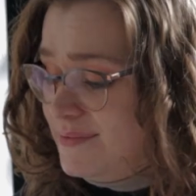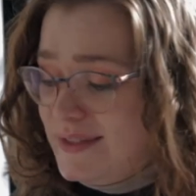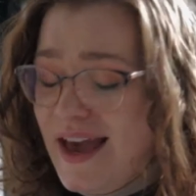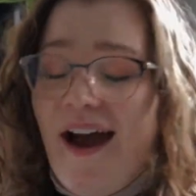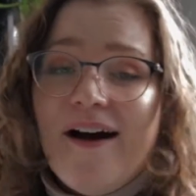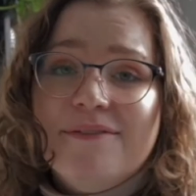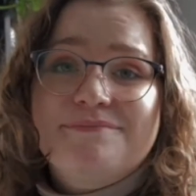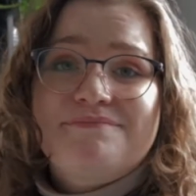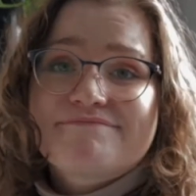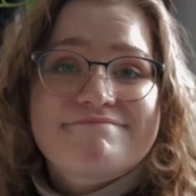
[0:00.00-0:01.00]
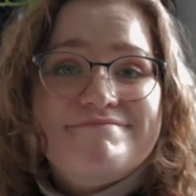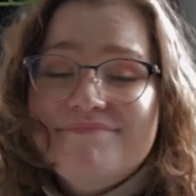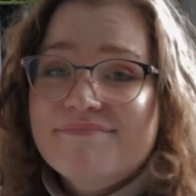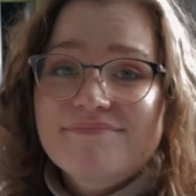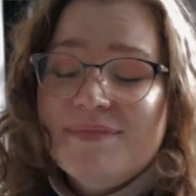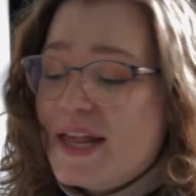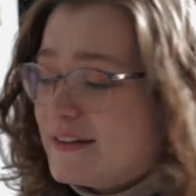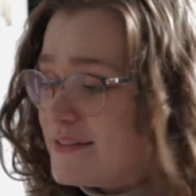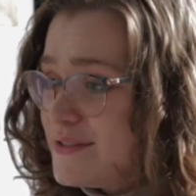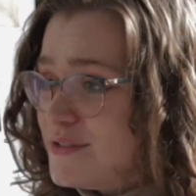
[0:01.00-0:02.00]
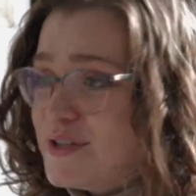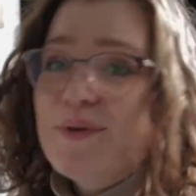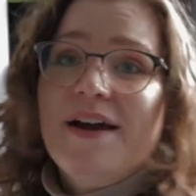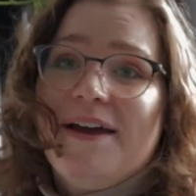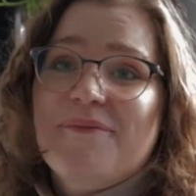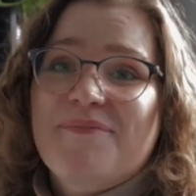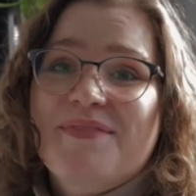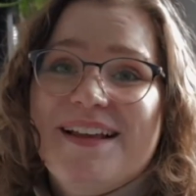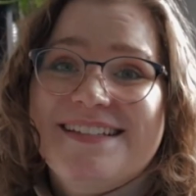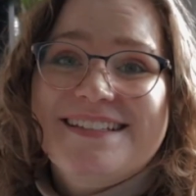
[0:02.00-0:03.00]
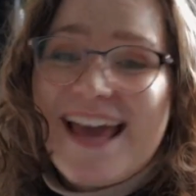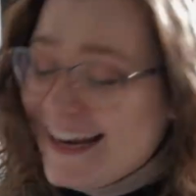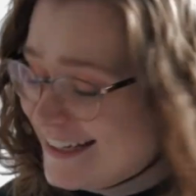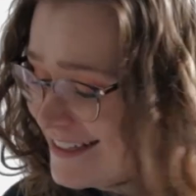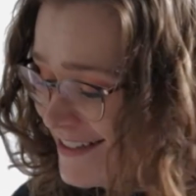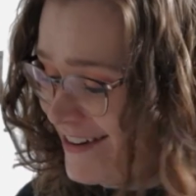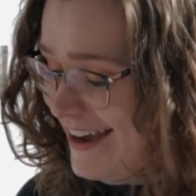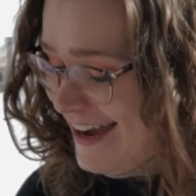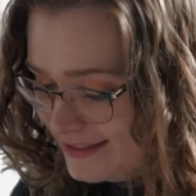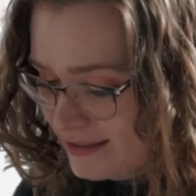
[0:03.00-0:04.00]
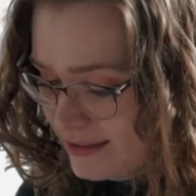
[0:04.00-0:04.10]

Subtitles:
Yeah, let's do it. Let's get into it.